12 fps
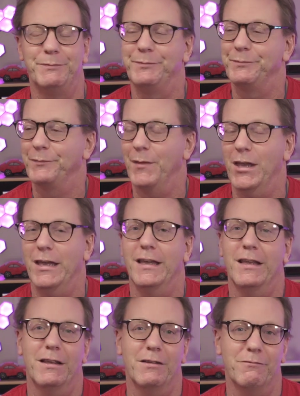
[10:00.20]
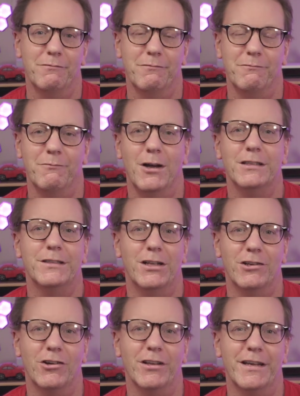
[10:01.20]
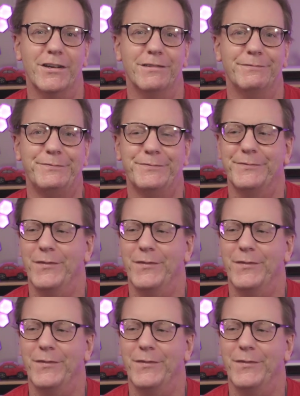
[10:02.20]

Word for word: but I'll tell her later.